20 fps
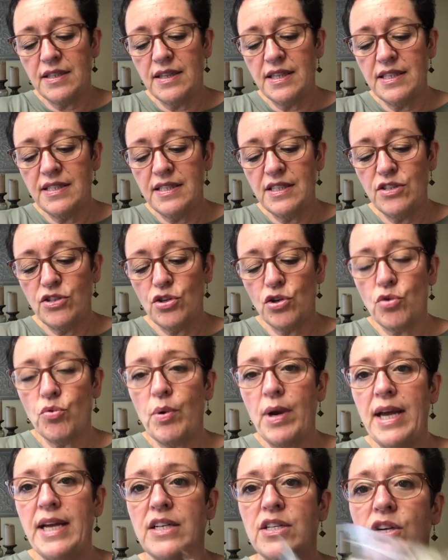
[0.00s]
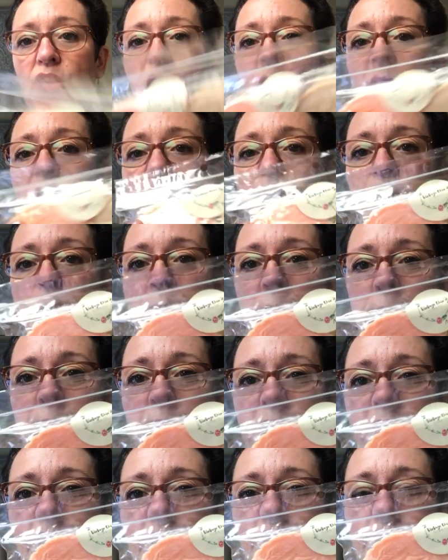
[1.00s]
this is the Great Coffee
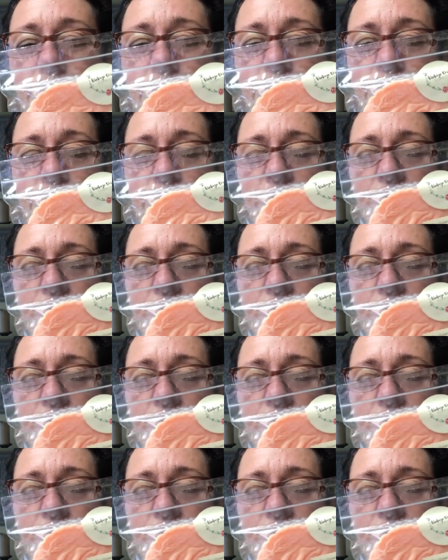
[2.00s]
Pumpkin.